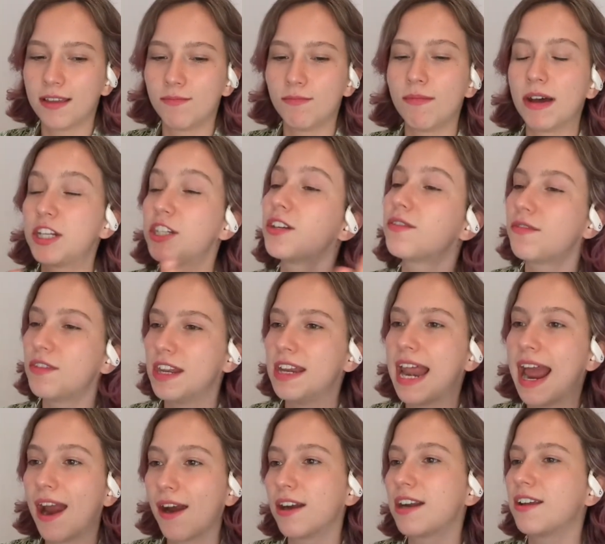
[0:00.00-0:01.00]
much of the
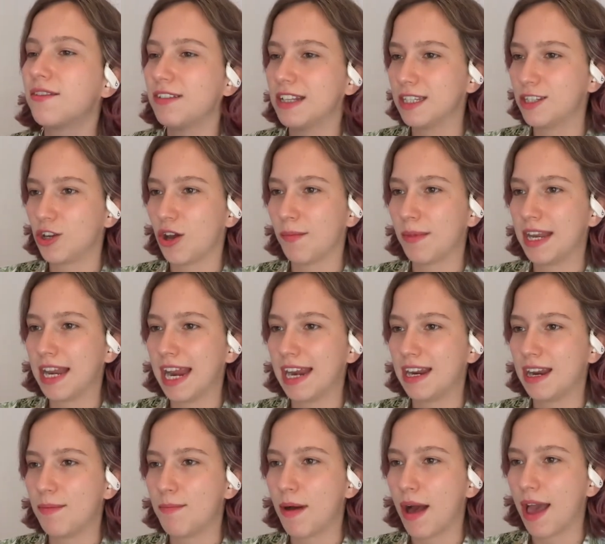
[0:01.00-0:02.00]
narrative is
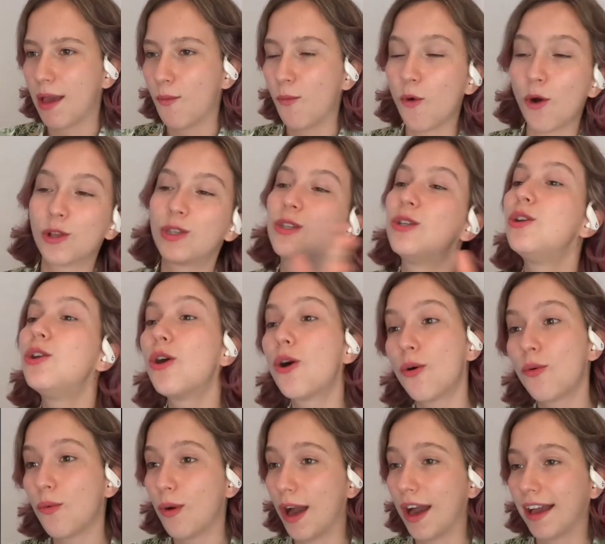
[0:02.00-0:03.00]
dominated by what's
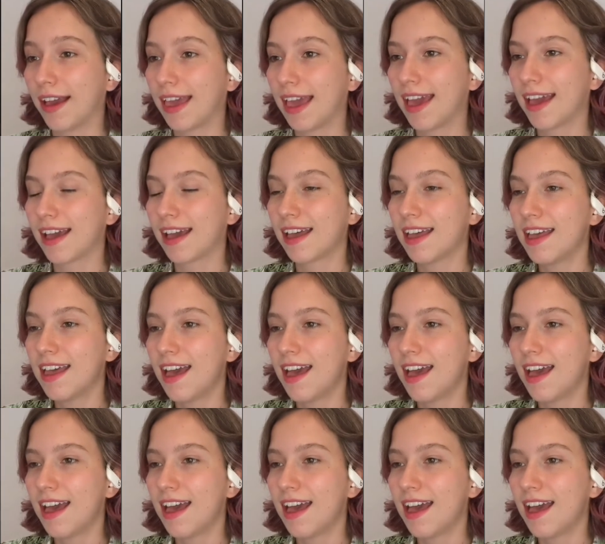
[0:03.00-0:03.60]
not working,